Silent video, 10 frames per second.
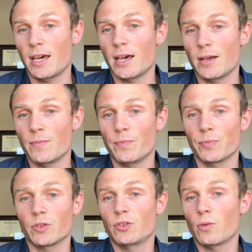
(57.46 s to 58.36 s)

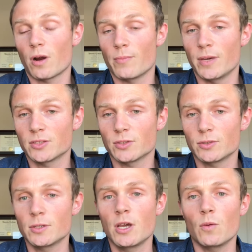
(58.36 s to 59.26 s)
um, to our
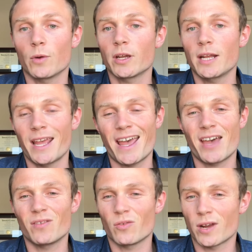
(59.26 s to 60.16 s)
muscle, we're gonna
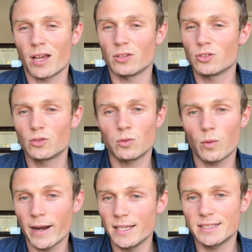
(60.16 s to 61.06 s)
have around
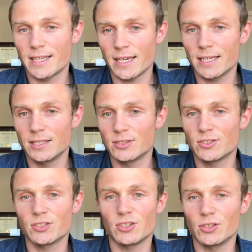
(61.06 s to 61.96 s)
20
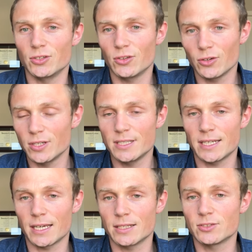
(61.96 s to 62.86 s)
seconds to 30
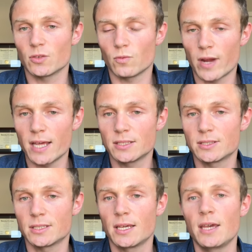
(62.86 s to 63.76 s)
seconds of
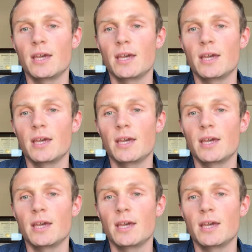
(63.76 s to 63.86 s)
rest